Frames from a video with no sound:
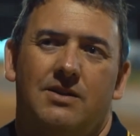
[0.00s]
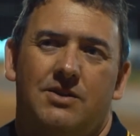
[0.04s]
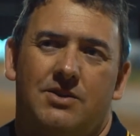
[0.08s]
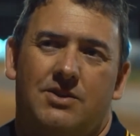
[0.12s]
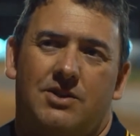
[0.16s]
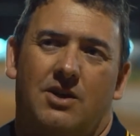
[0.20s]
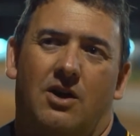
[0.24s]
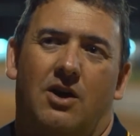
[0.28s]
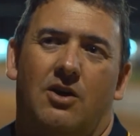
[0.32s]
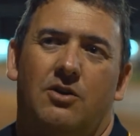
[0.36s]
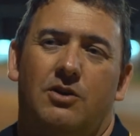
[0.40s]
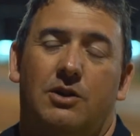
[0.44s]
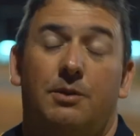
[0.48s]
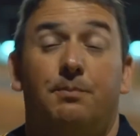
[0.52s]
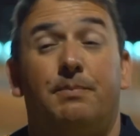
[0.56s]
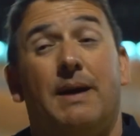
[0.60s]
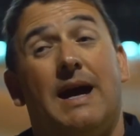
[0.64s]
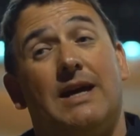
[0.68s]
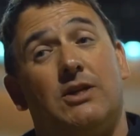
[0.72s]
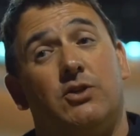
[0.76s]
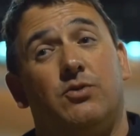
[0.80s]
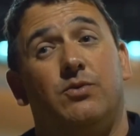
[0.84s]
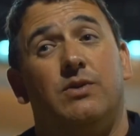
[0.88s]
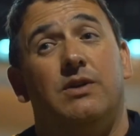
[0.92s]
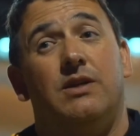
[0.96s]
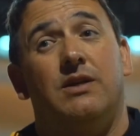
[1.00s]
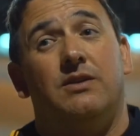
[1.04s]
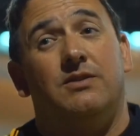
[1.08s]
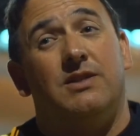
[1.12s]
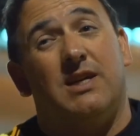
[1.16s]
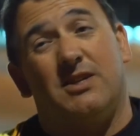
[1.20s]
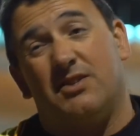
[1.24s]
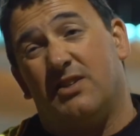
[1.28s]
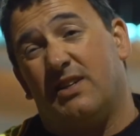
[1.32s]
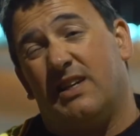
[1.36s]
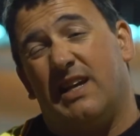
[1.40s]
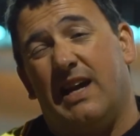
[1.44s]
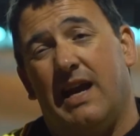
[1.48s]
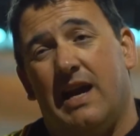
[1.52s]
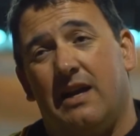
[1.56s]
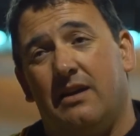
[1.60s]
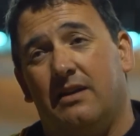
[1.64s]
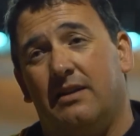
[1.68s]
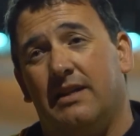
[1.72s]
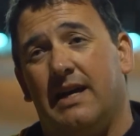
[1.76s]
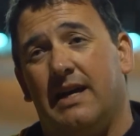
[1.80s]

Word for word: So the battery doesn't count in